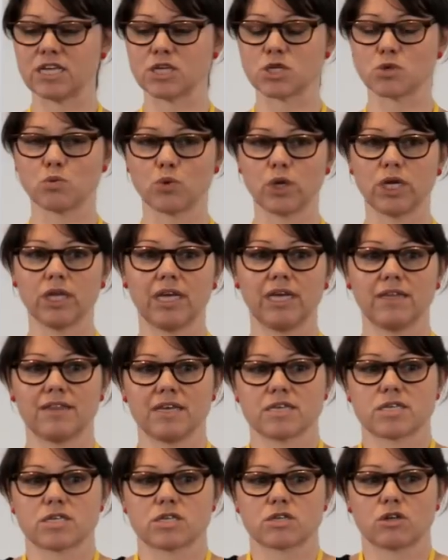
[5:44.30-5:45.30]
is really
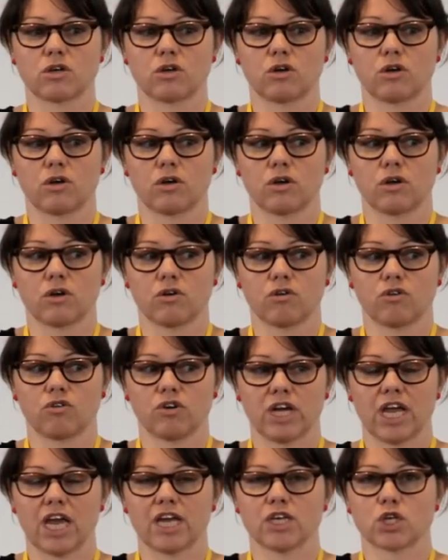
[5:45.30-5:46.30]
this
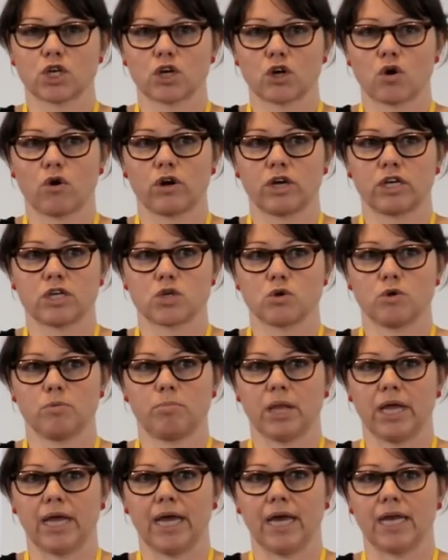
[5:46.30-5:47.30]
creation according to a
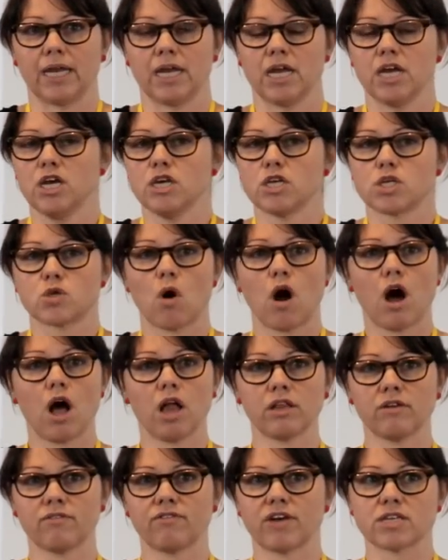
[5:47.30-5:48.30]
plan. So
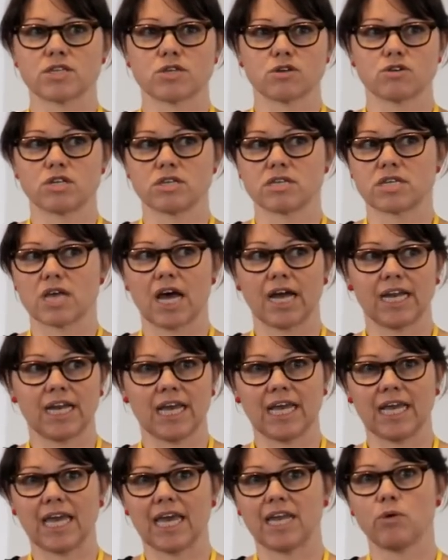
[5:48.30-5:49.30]
all of us are
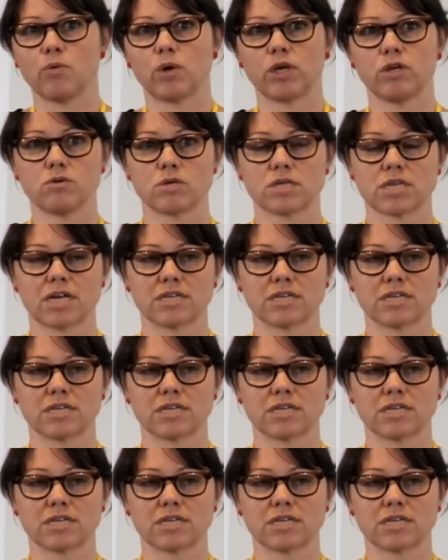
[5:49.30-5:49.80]
designing. Anyone who